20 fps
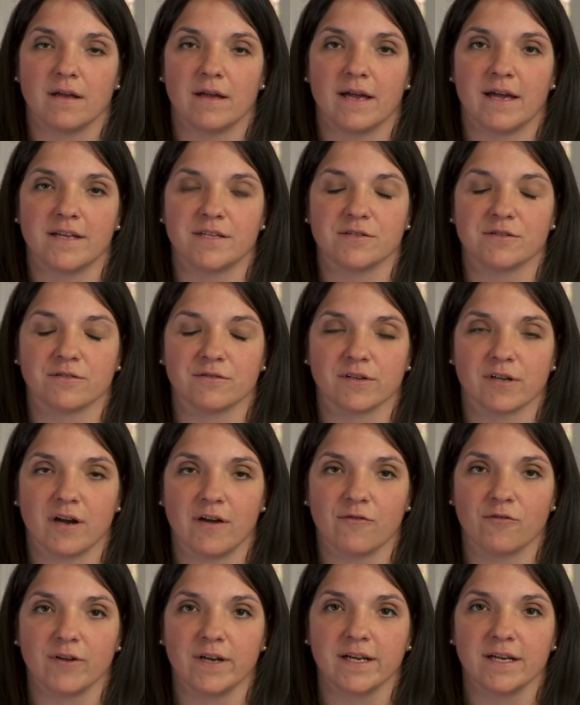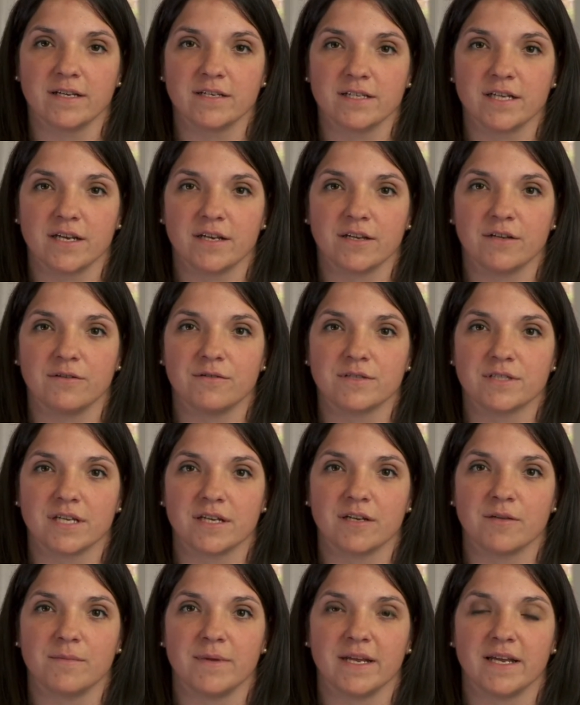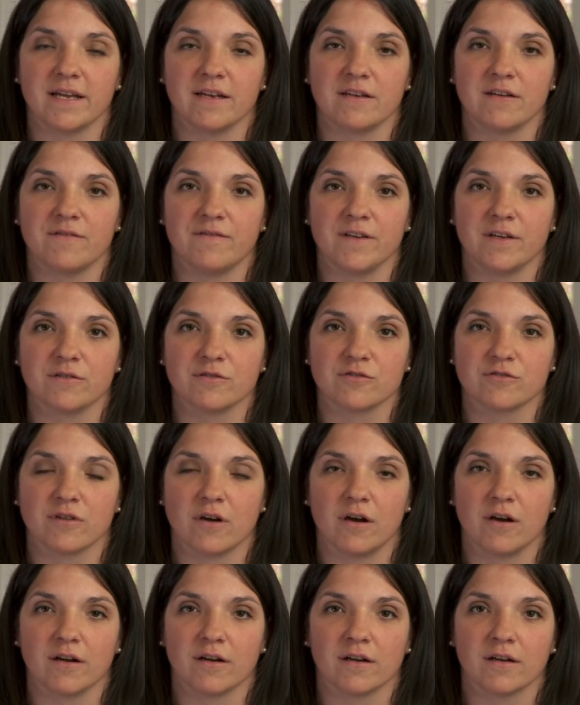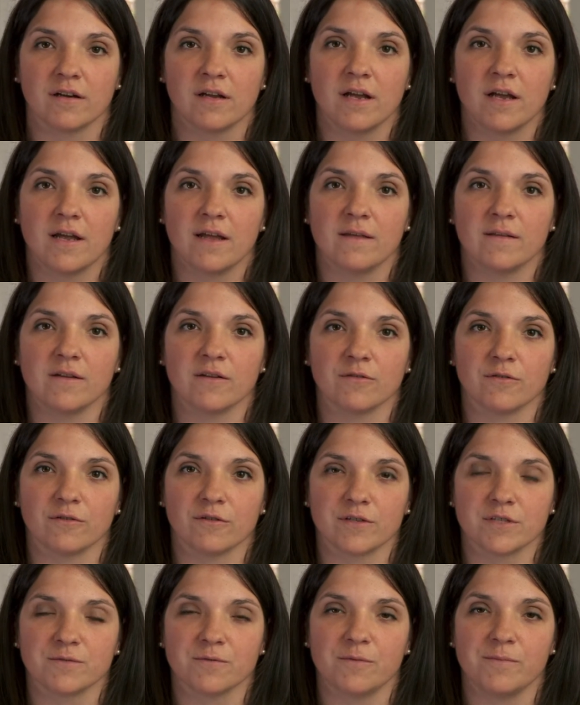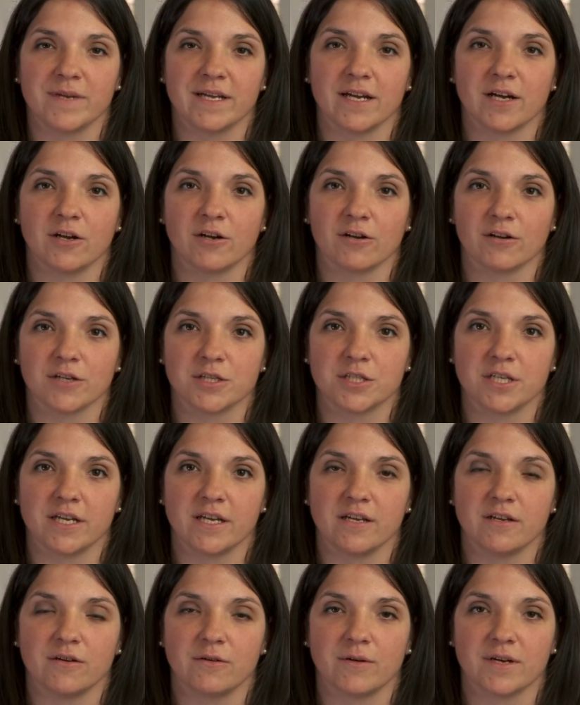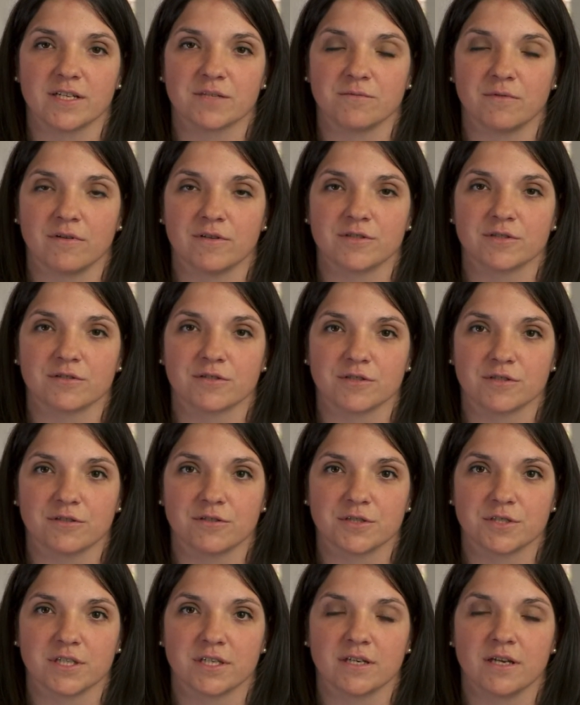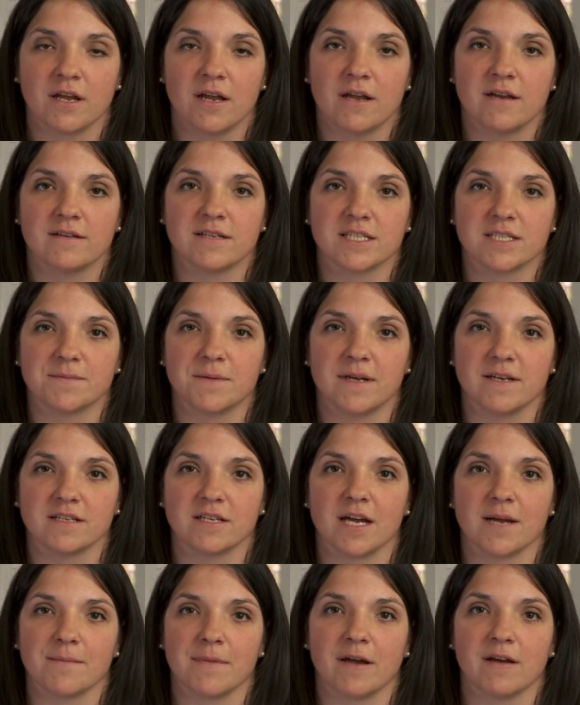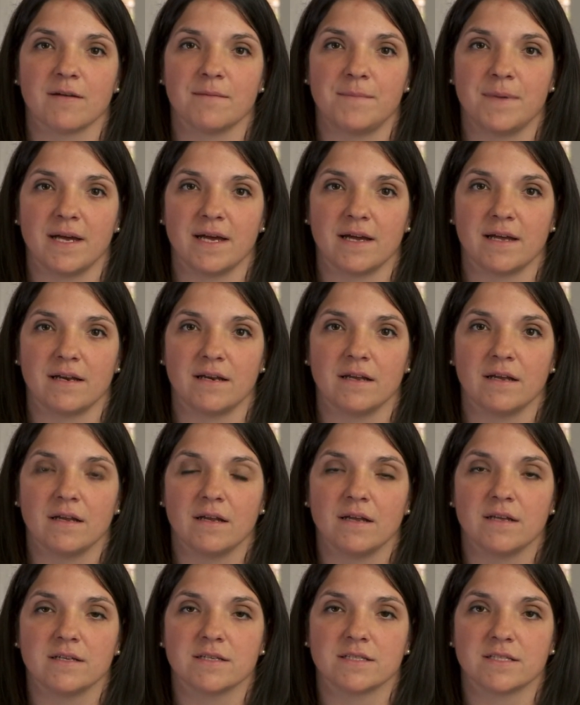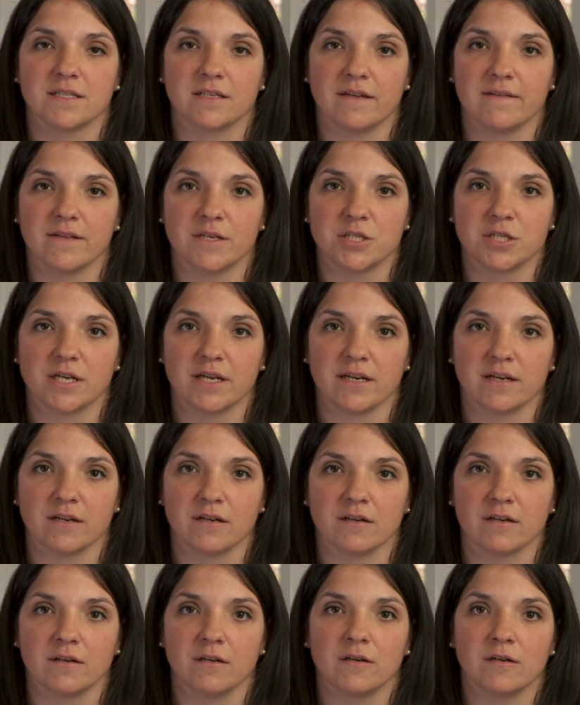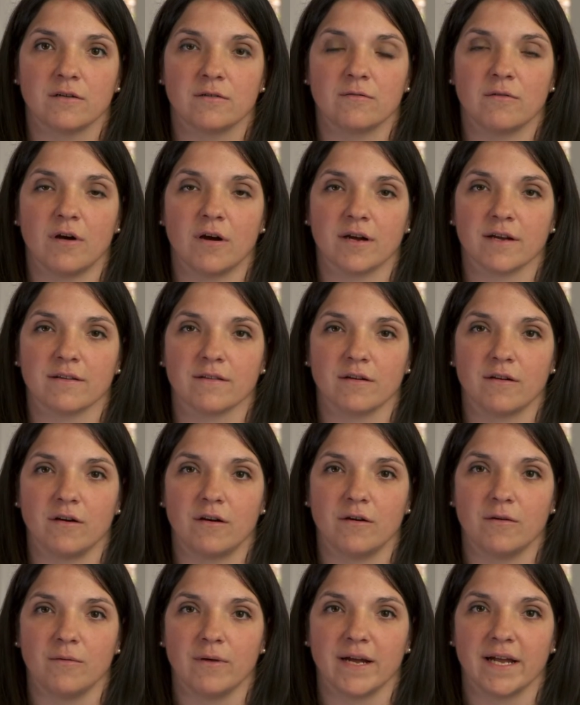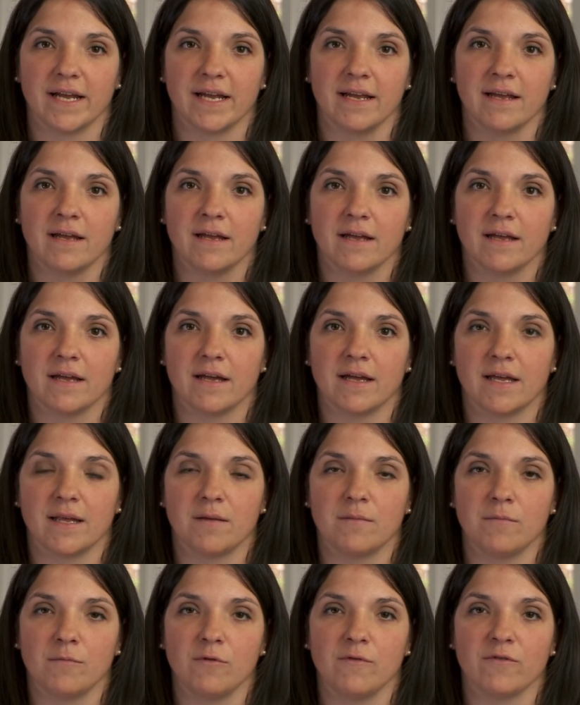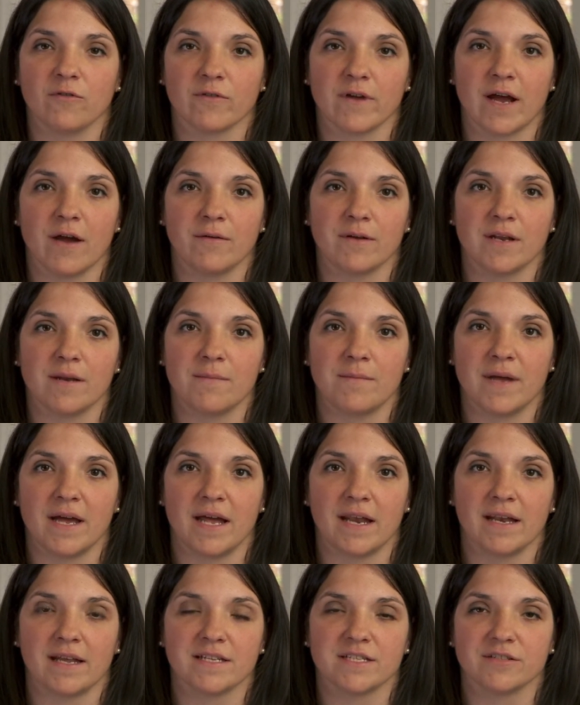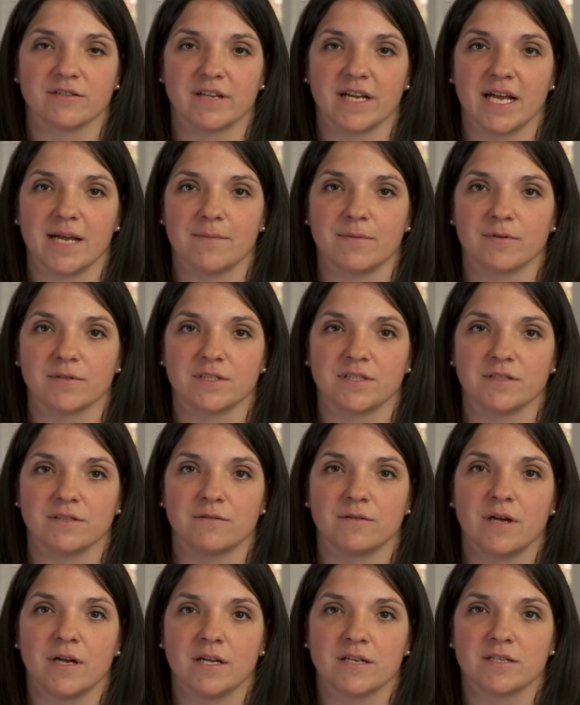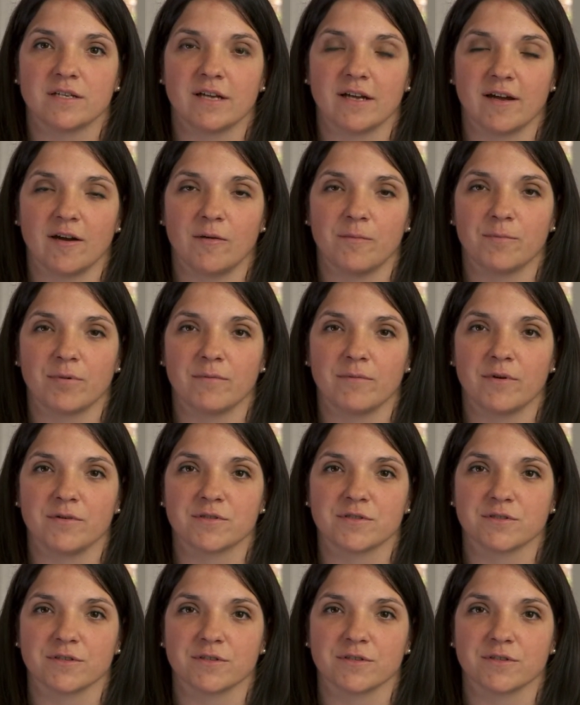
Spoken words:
As your recovery continues and you begin to feel stronger, your nurse will be encouraging you, as well as your surgeon, to spend time out of bed. Sit in the chair, walk in the hallway, and move around in bed as you're able to help promote